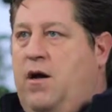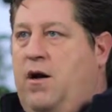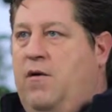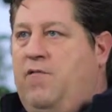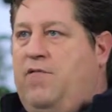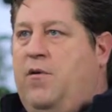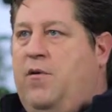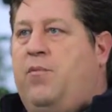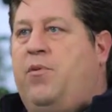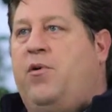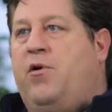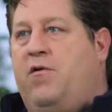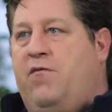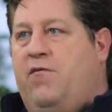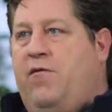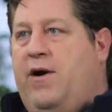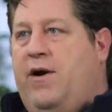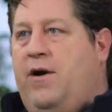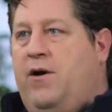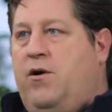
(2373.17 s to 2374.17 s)
off the
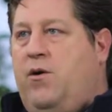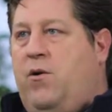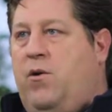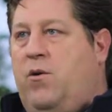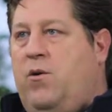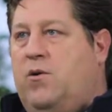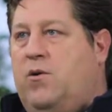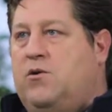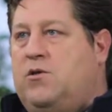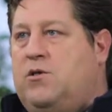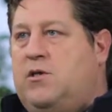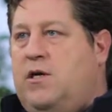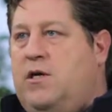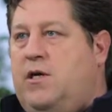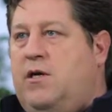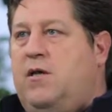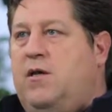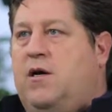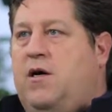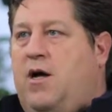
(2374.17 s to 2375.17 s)
perforated holes
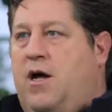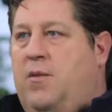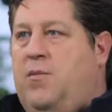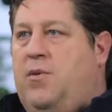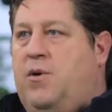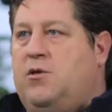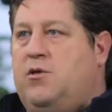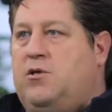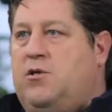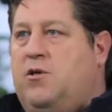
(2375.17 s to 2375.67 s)
in the compost